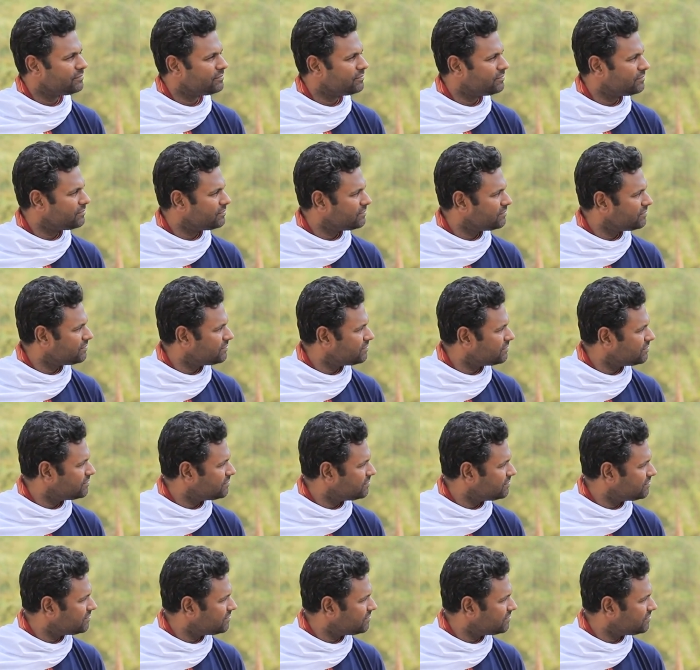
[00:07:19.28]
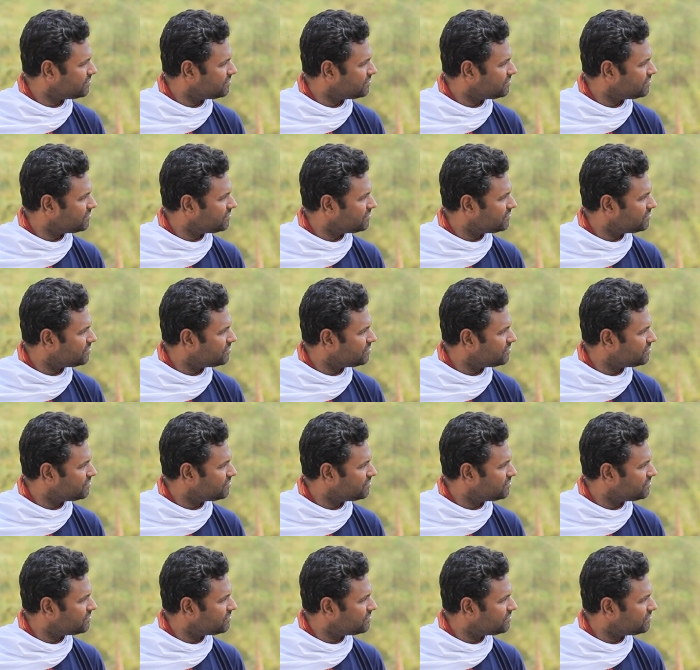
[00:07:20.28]

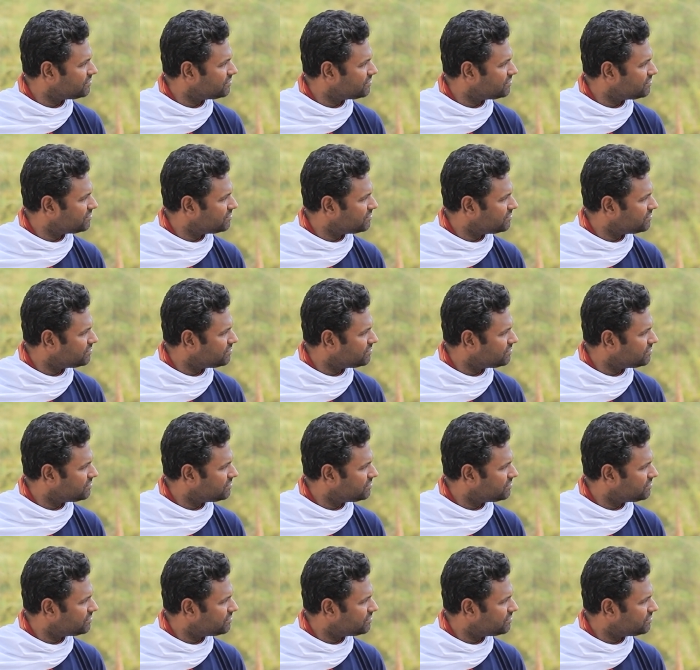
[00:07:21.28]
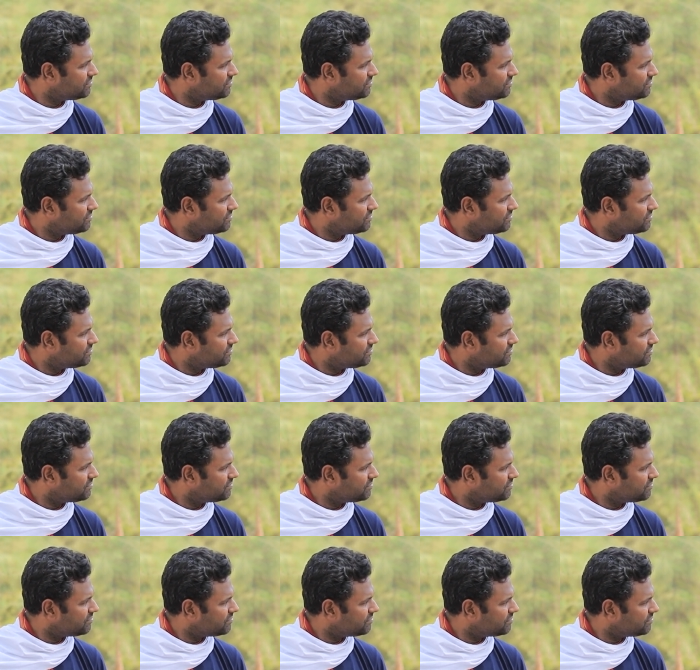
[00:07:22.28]

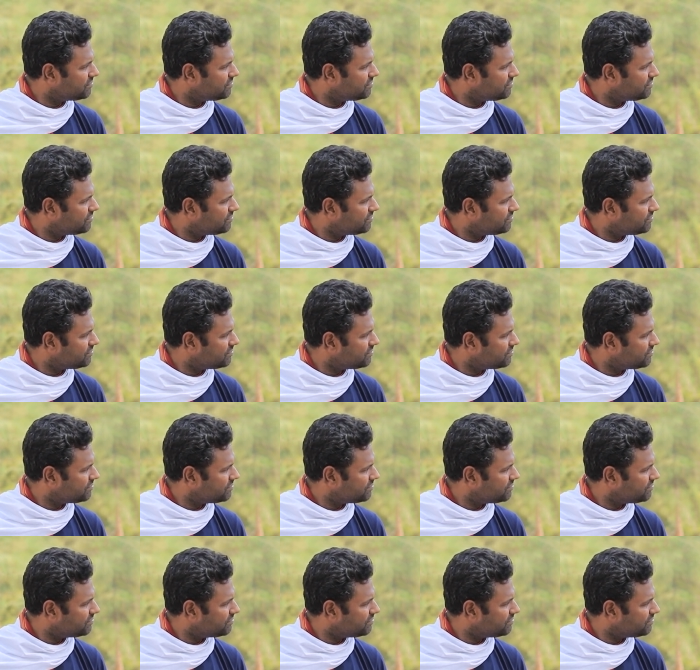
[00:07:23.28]
[no speech]